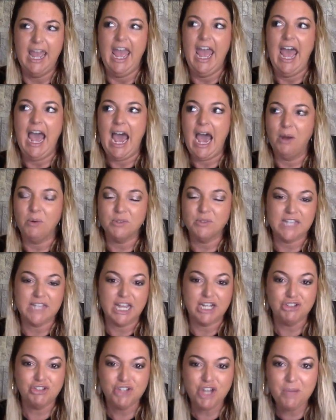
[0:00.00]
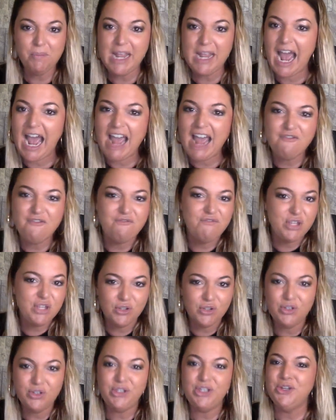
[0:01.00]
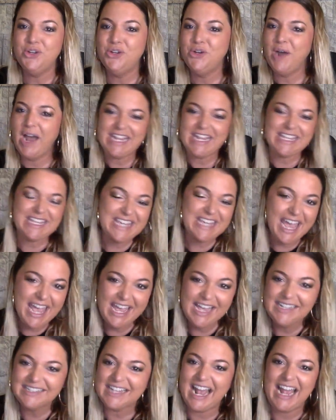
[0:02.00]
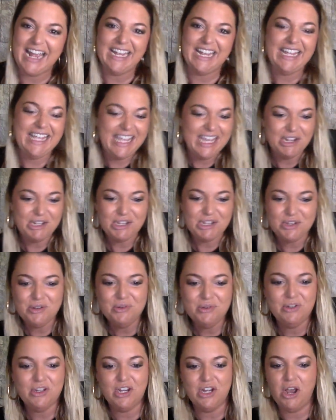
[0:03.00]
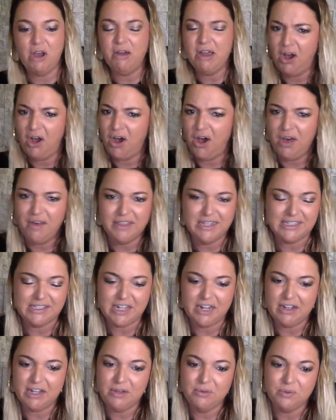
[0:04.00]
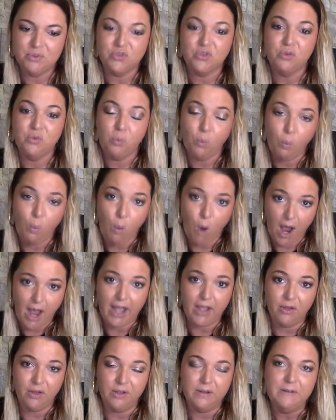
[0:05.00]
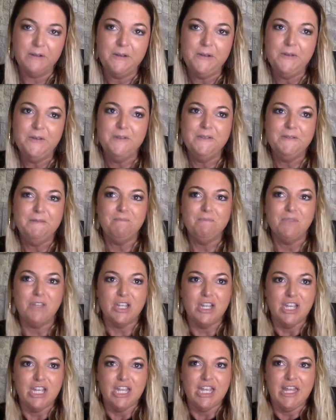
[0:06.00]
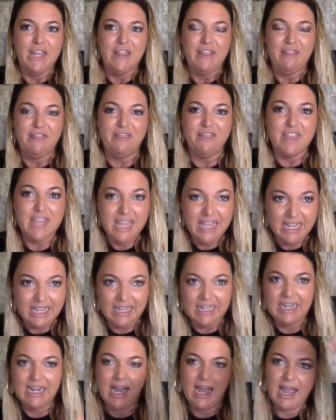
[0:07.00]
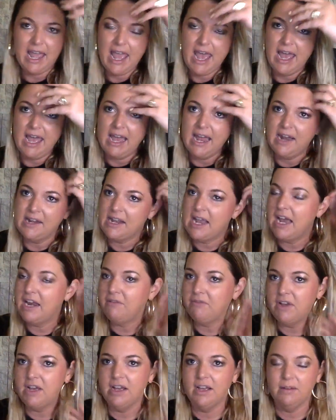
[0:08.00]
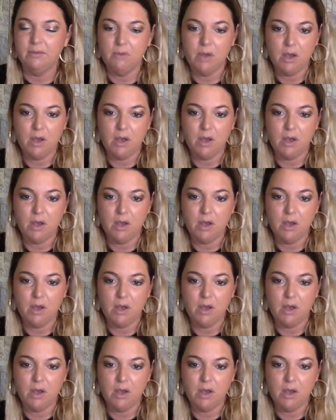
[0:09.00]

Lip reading: I was like, Jimmy, I feel you. Yes, I get you, and all this stuff. It was wild. Then I had kind of a